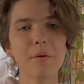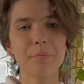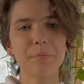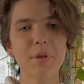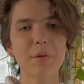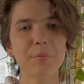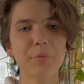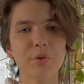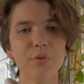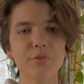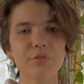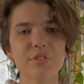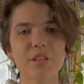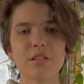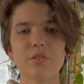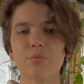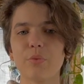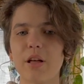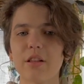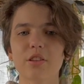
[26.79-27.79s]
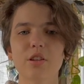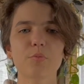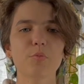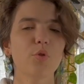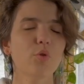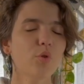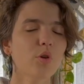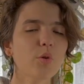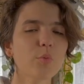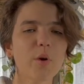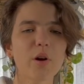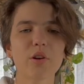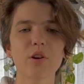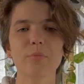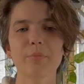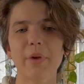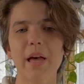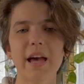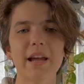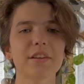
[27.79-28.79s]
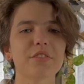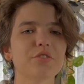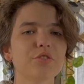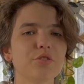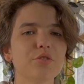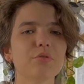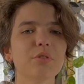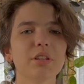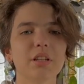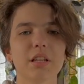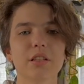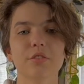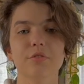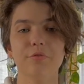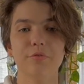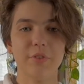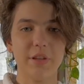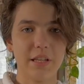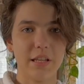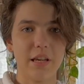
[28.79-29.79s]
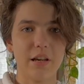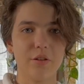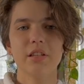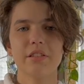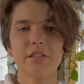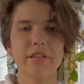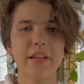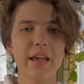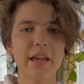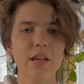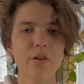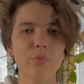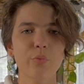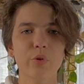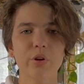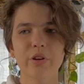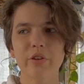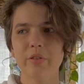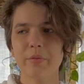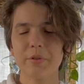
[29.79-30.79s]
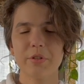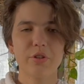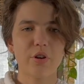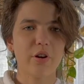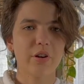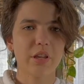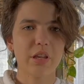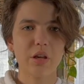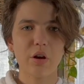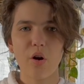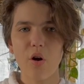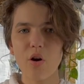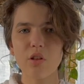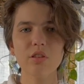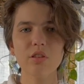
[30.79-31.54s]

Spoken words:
peoples, and welcome back to another video. Today we're going to be talking all